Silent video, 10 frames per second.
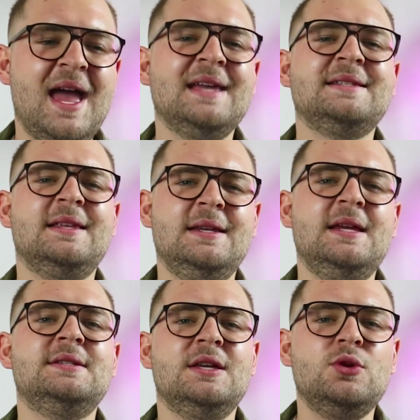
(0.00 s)
past the
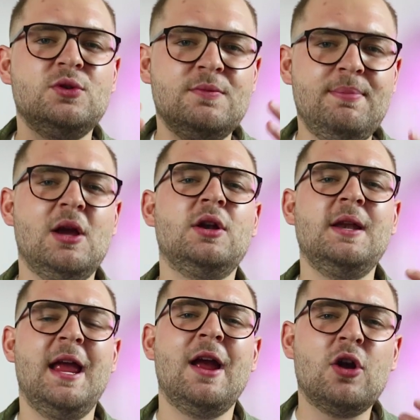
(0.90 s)
need to use beard
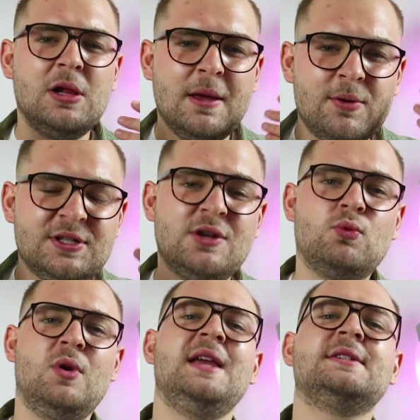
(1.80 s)
and hair clippers
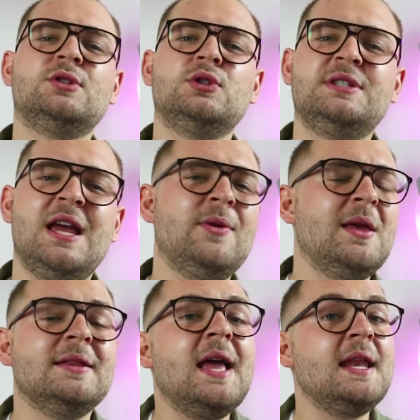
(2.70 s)
and razors down
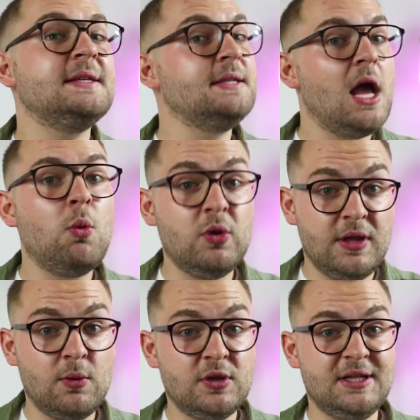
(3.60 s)
there. That is not
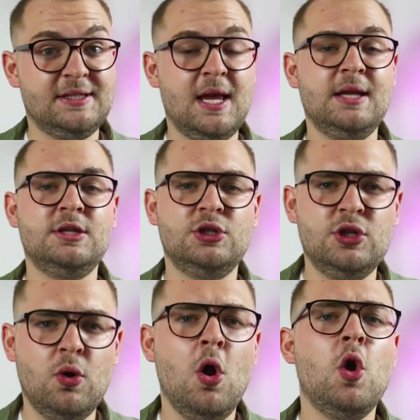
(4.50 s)
what they were designed to
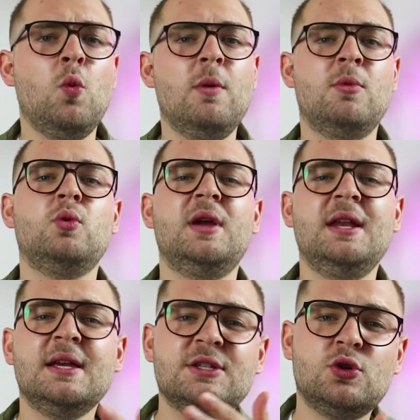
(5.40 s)
do. With
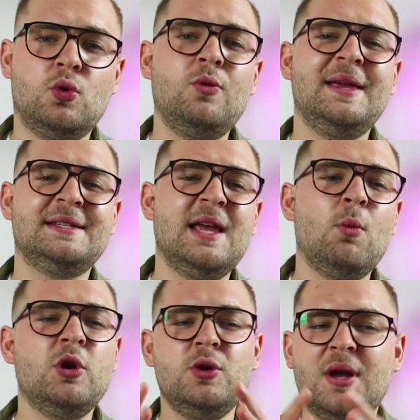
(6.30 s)
Meridian's grooming
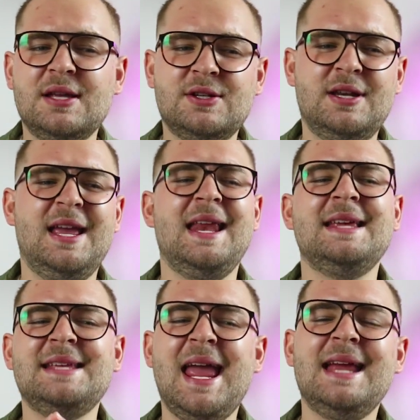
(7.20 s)
set, what you guys are gonna get
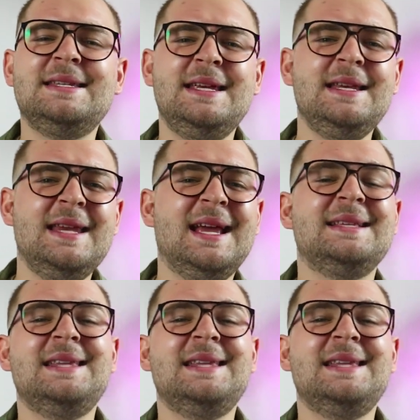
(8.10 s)
is anti-nick